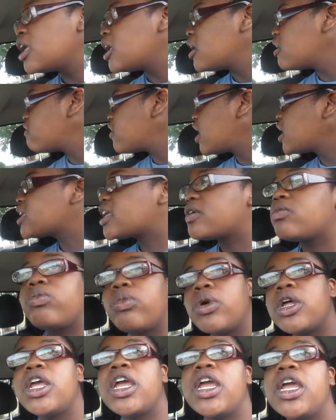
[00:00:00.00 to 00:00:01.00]
if I
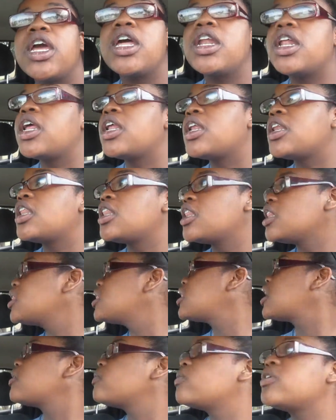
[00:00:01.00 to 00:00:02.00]
went ahead and
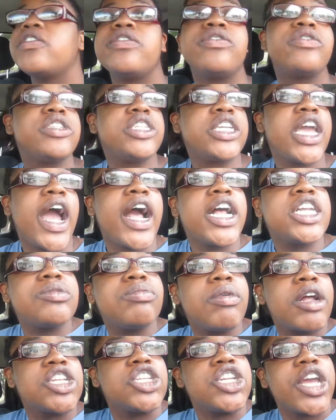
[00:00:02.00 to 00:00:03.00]
they would have
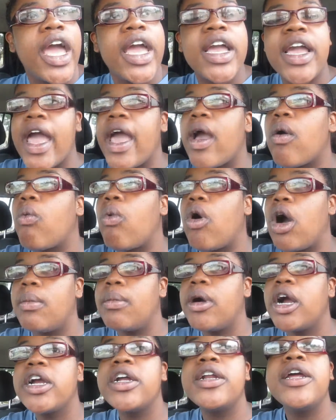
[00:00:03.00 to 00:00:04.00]
cashed my check at
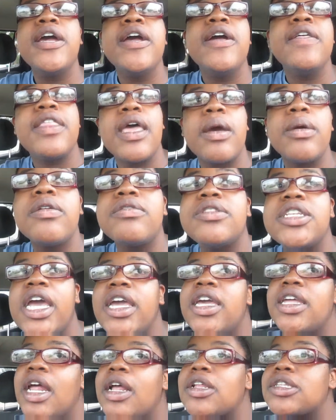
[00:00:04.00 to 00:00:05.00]
Walmart, they would have
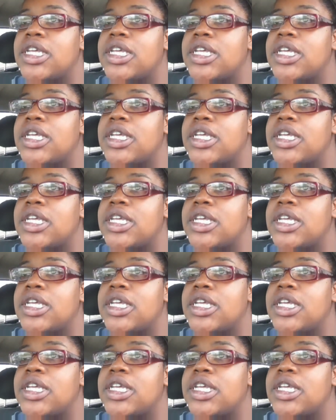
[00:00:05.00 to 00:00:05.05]
taken out